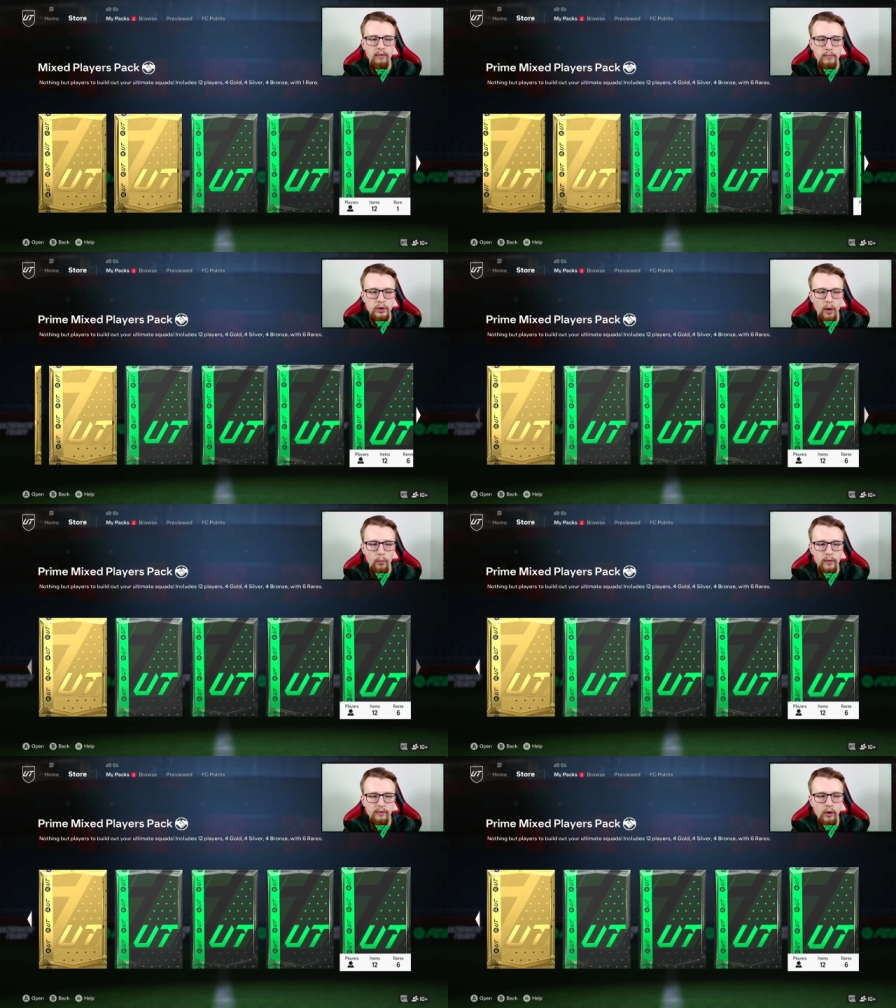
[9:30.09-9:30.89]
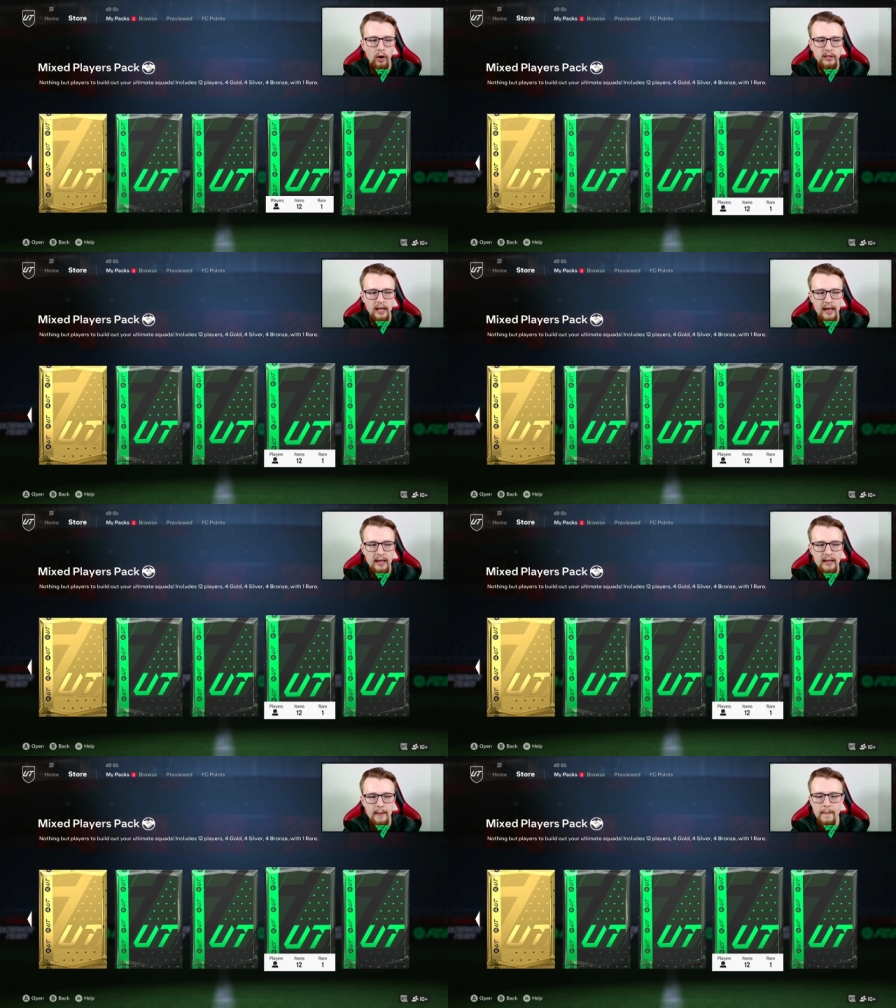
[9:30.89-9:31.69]
So we've got
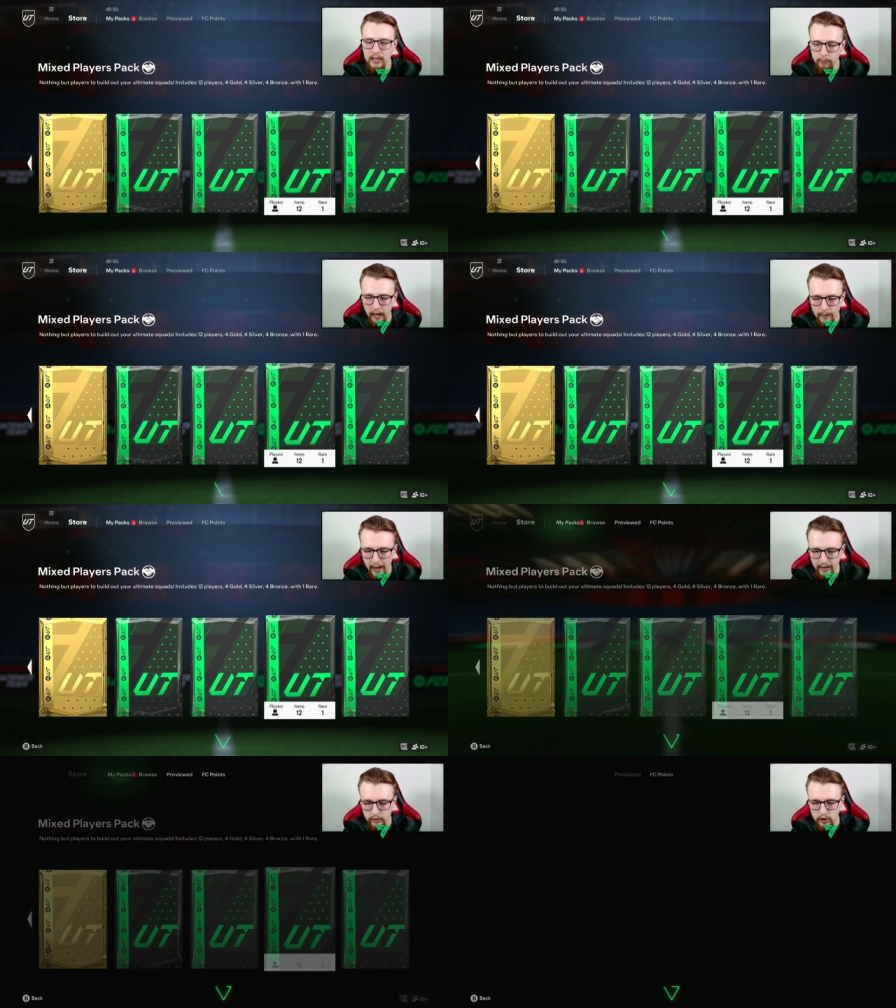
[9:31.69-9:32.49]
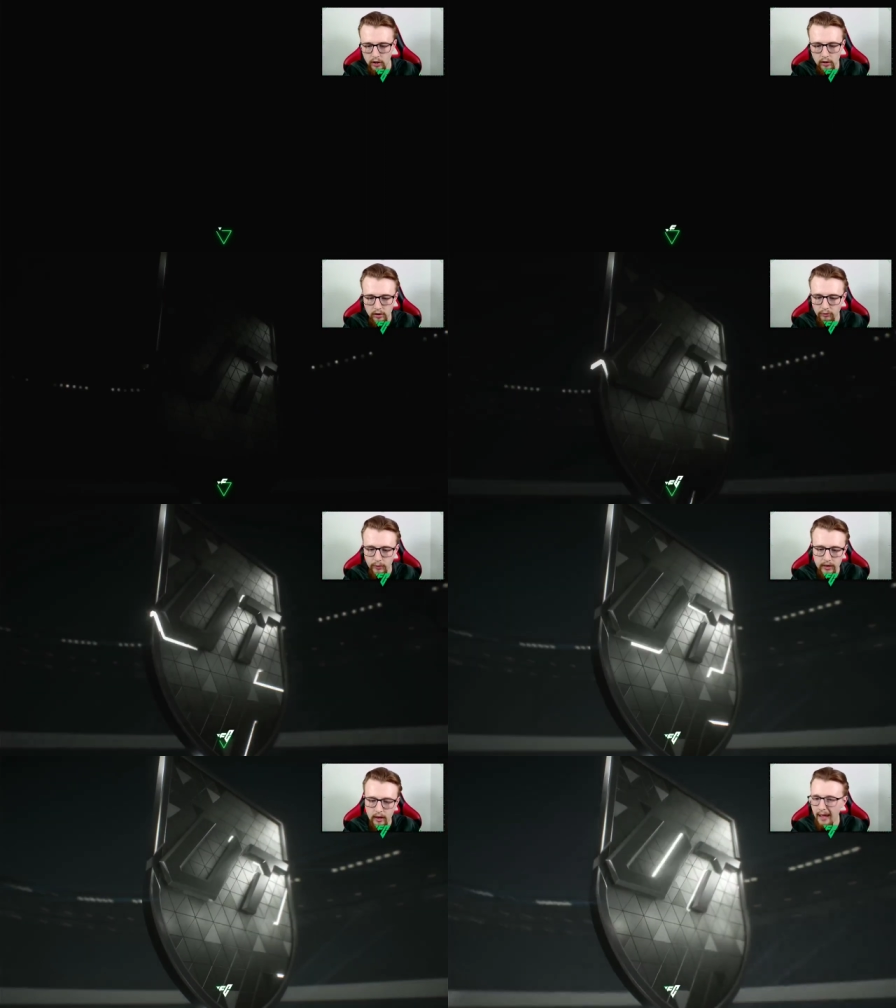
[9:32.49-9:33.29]
a mixed player pack to start off with.
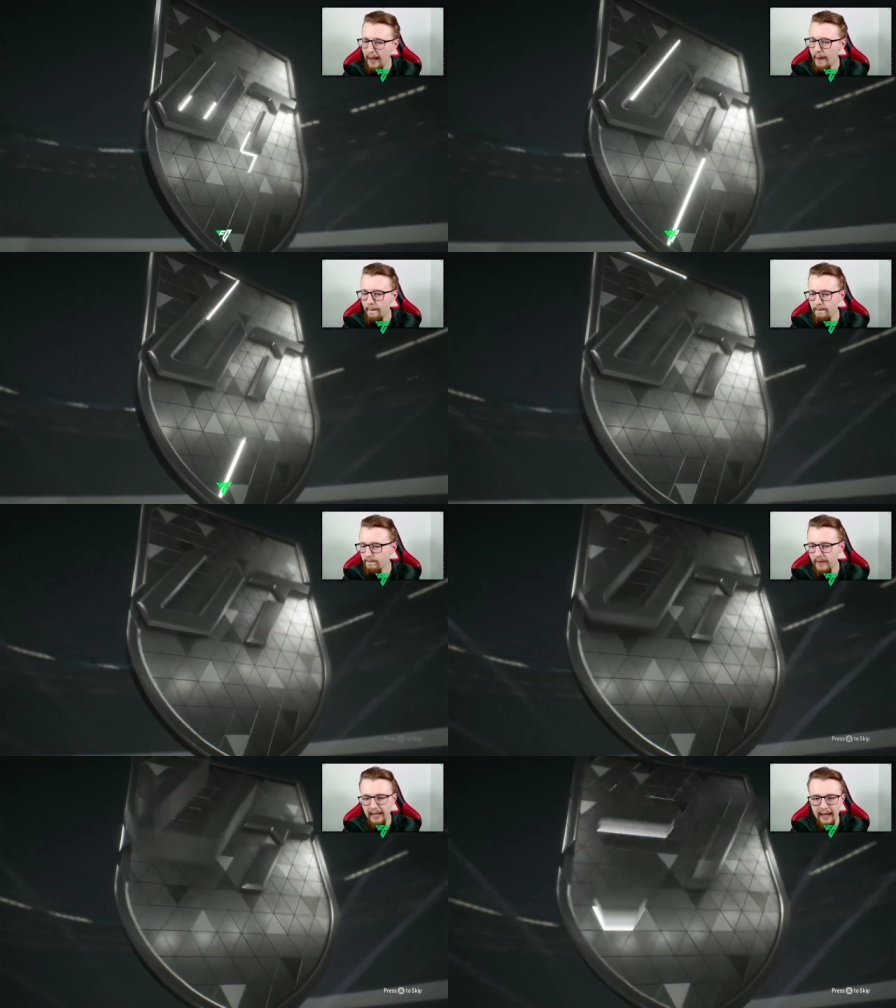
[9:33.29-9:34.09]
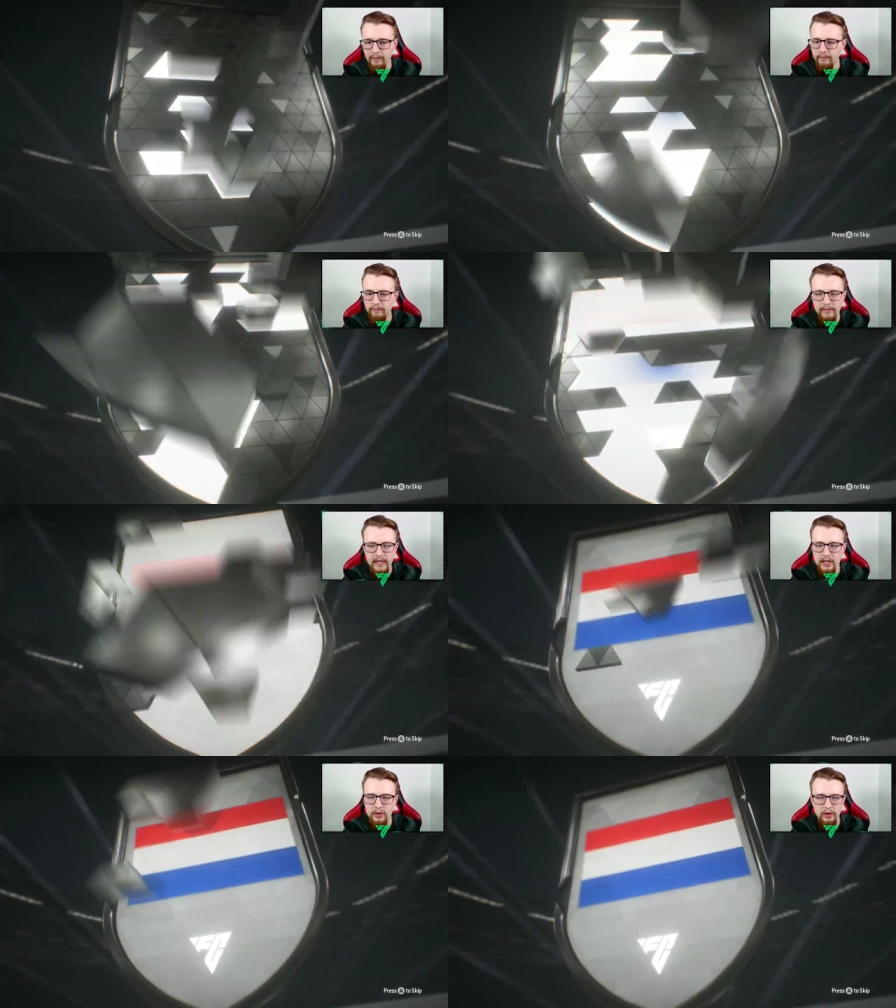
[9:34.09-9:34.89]
Again, this
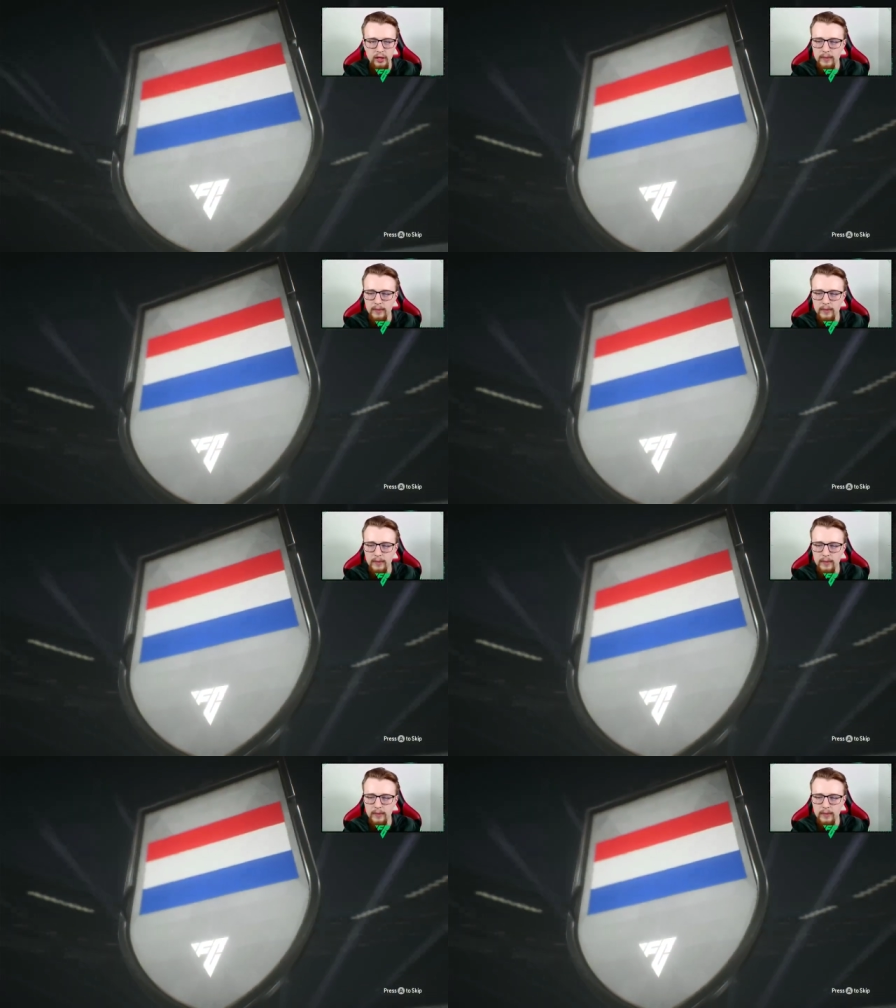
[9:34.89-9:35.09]
is just going to be a